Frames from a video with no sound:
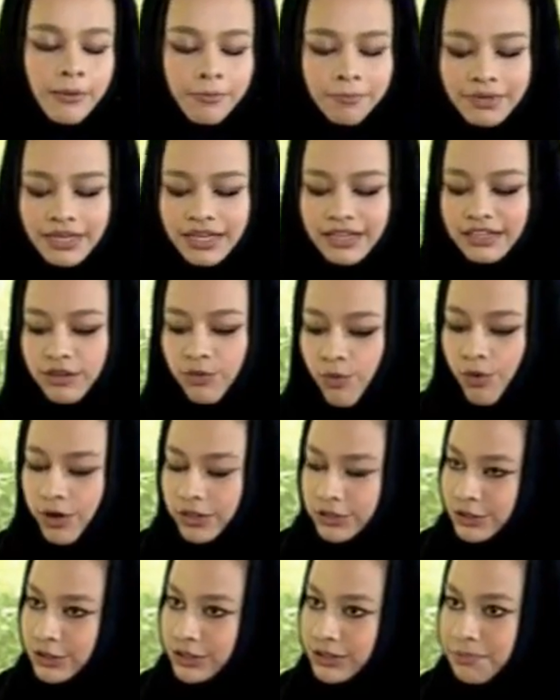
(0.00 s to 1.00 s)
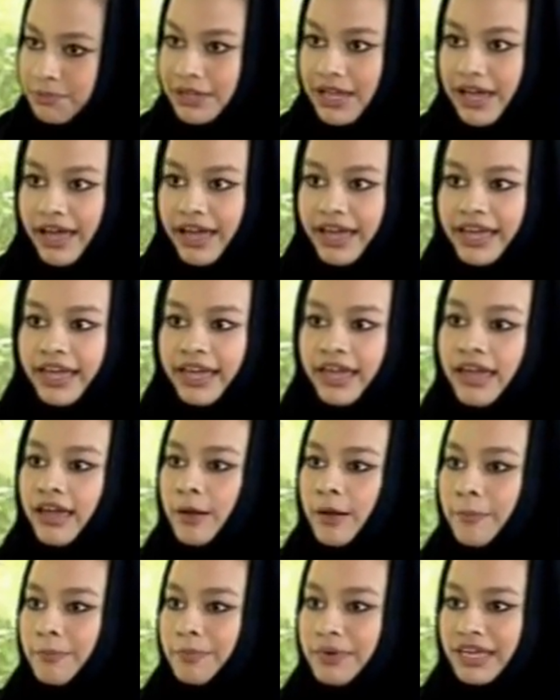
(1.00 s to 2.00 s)
be it the water supply,
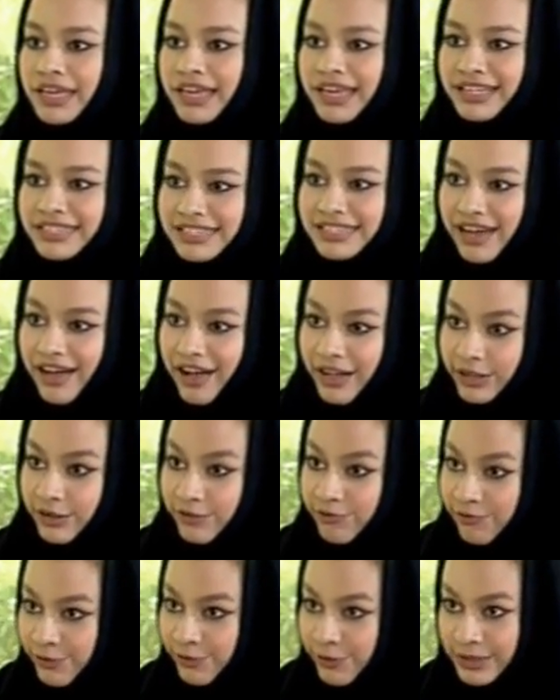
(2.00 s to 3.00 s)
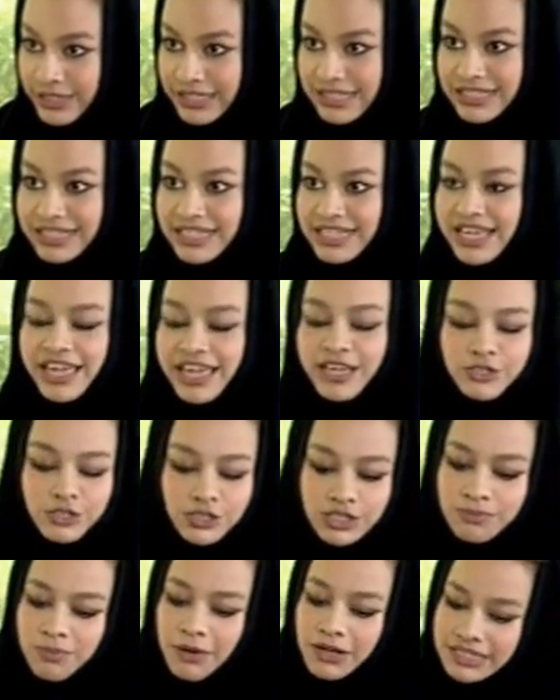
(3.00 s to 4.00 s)
be it the food intake,
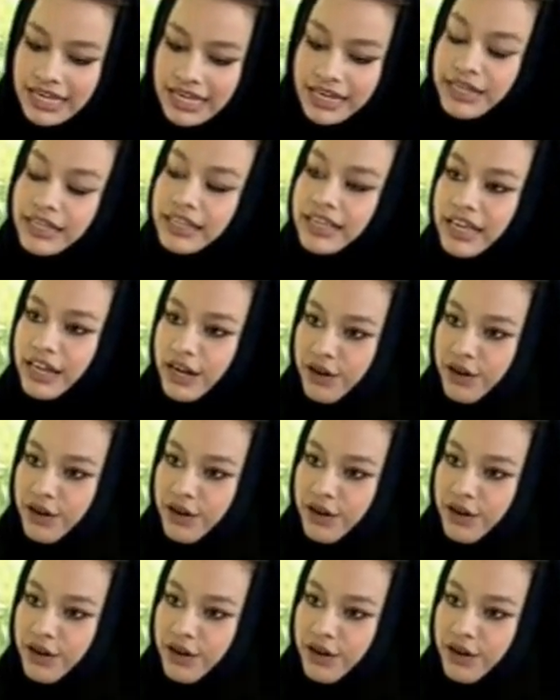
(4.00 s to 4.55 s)
just about anything and